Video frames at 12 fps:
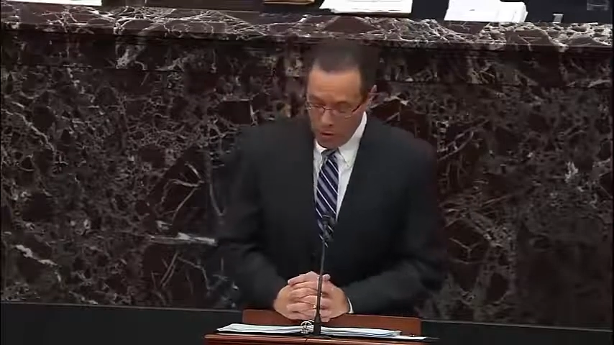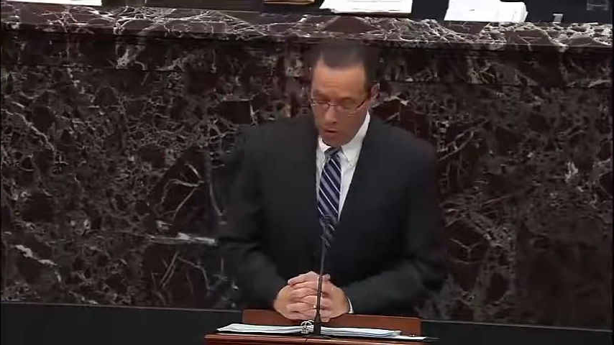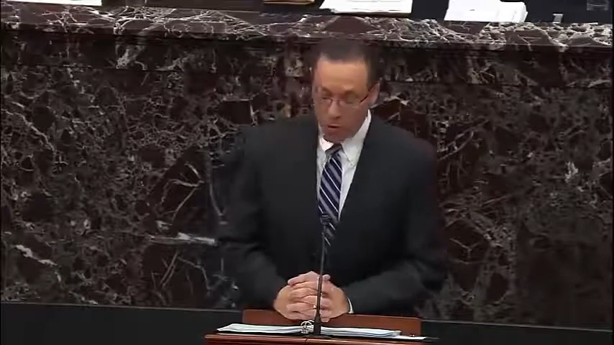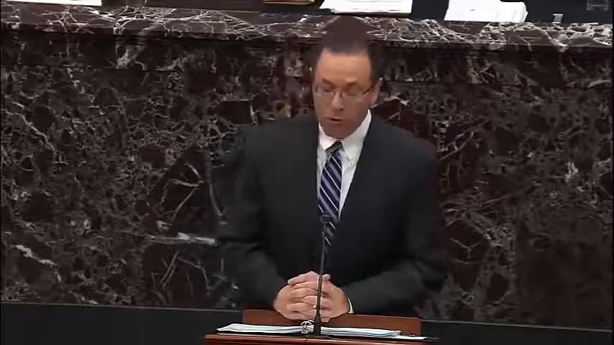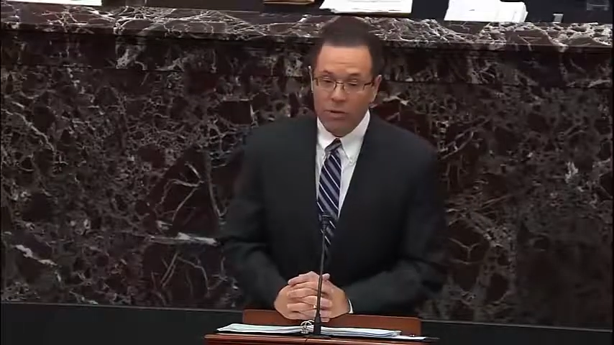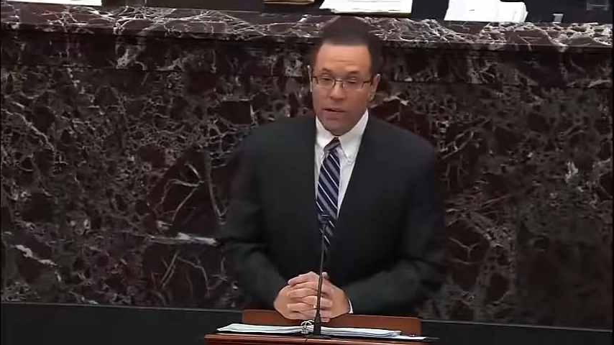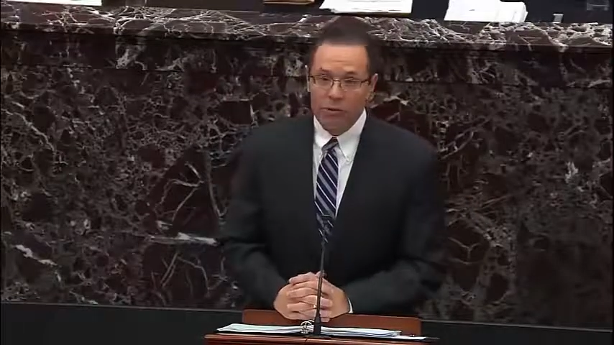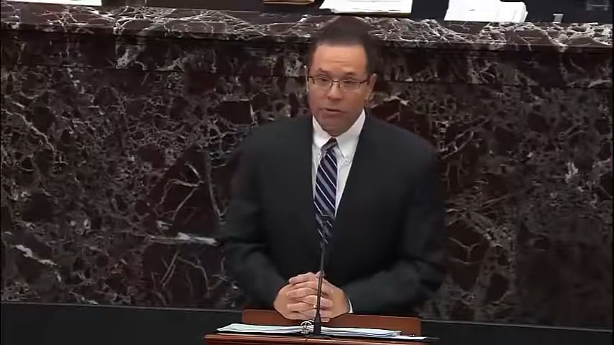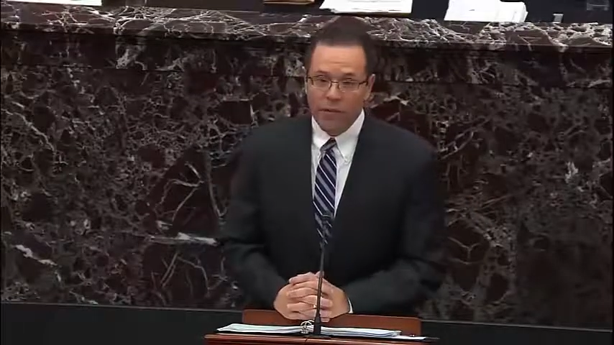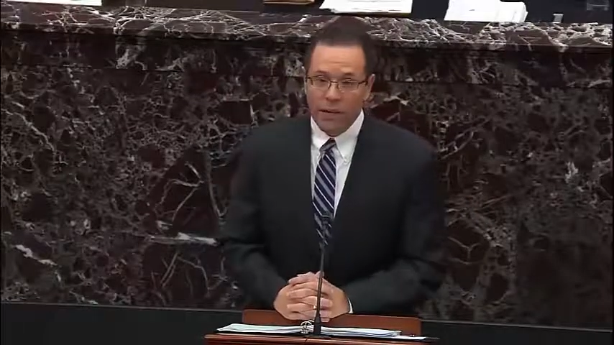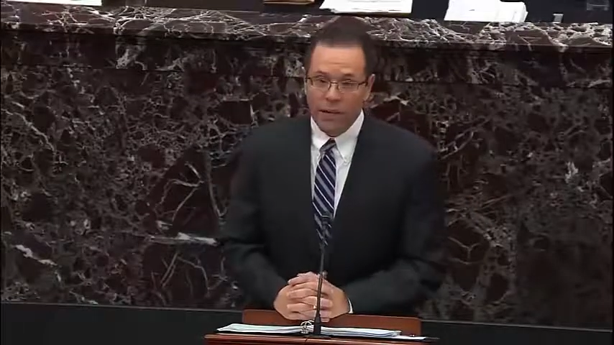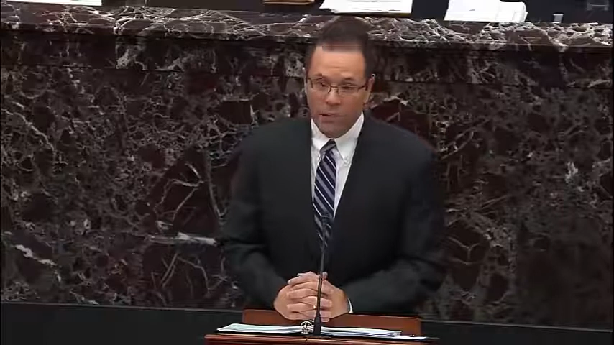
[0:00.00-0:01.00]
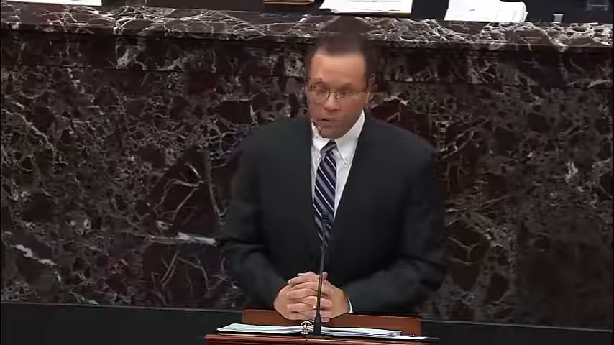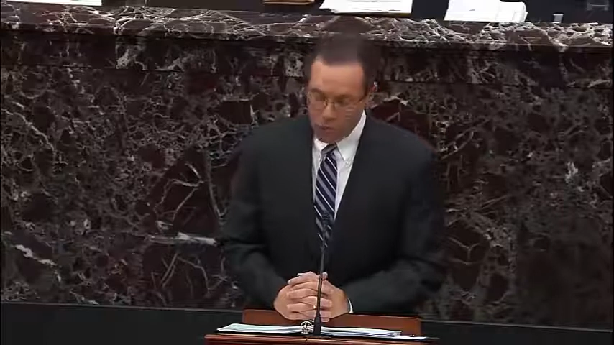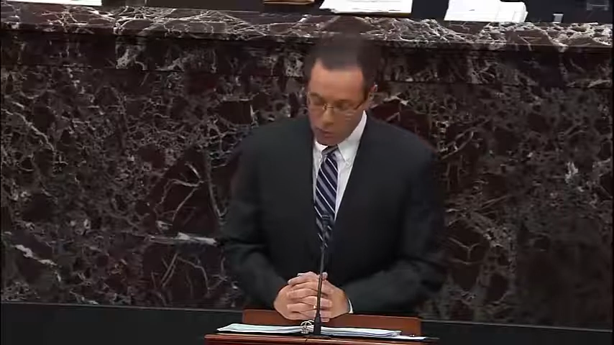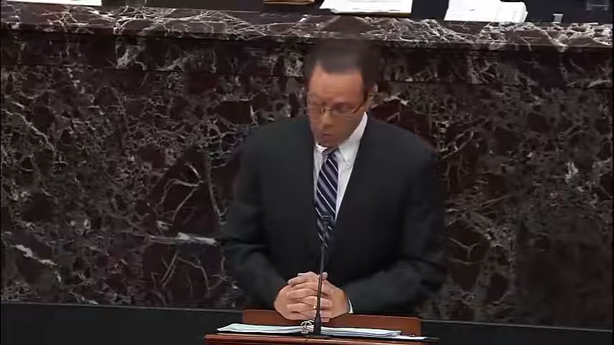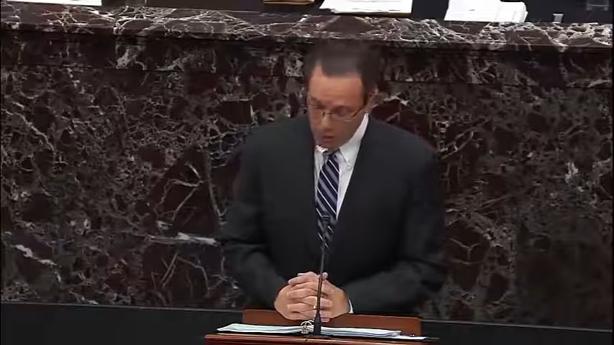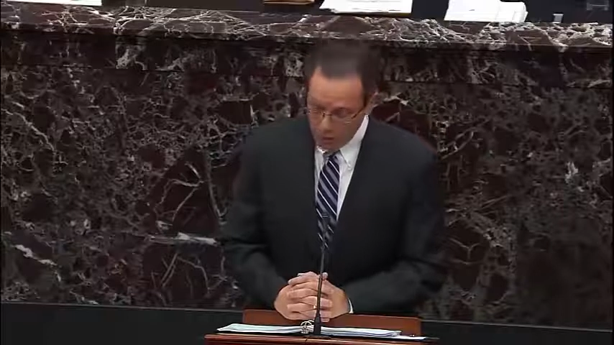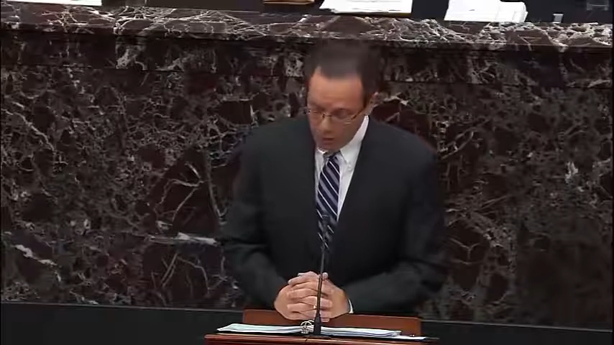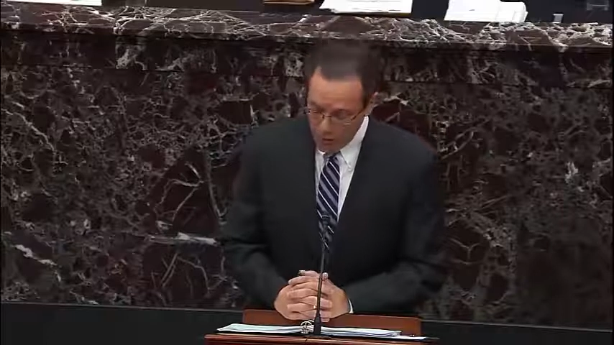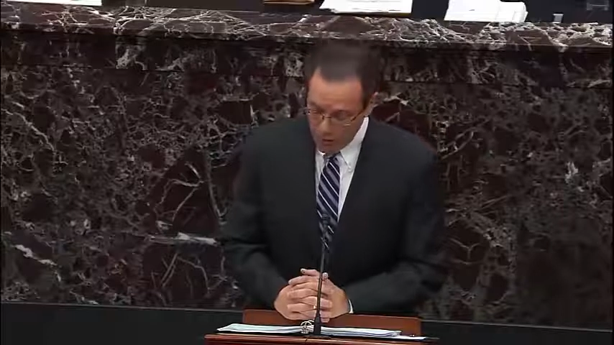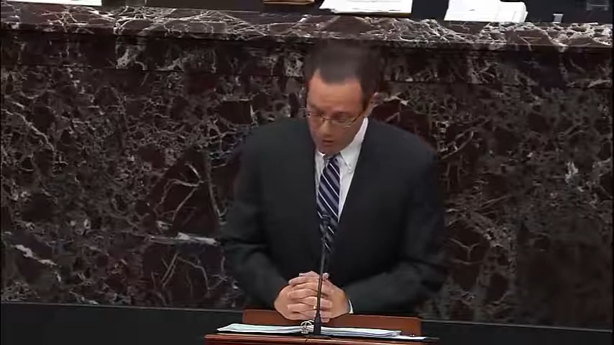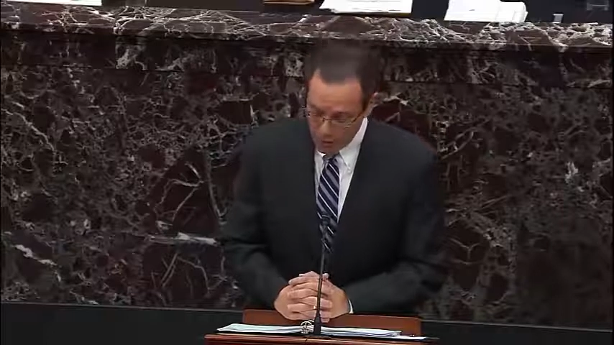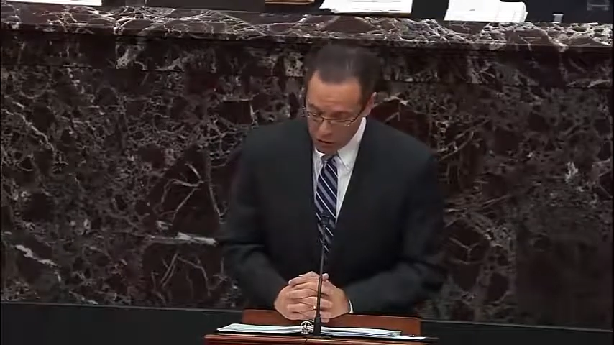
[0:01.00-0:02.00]
all testified that there was no
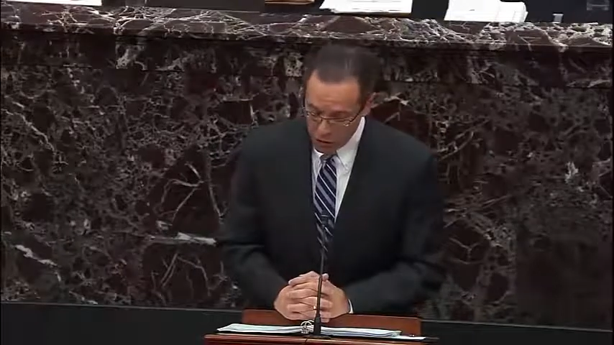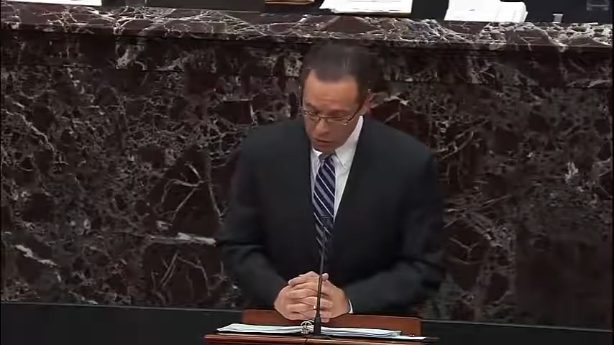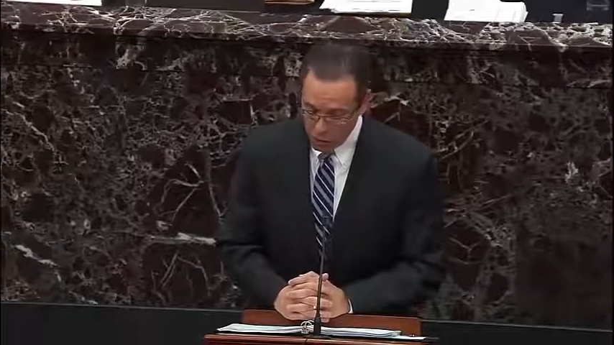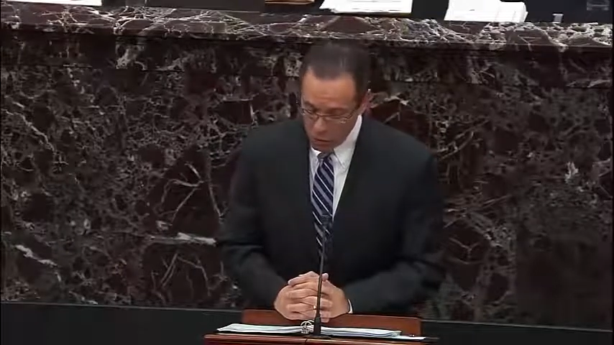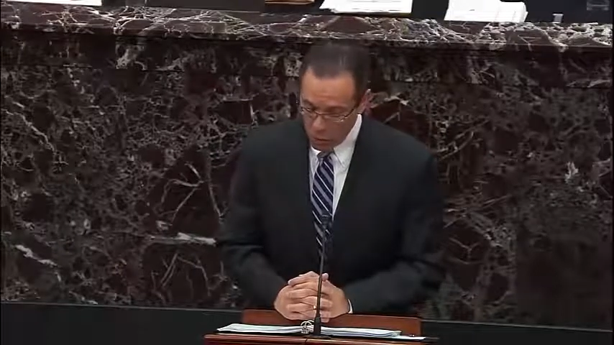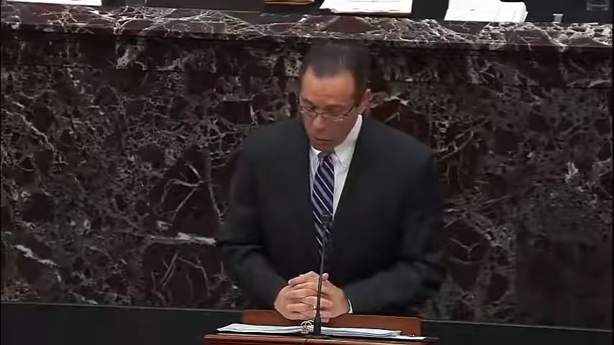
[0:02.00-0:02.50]
connection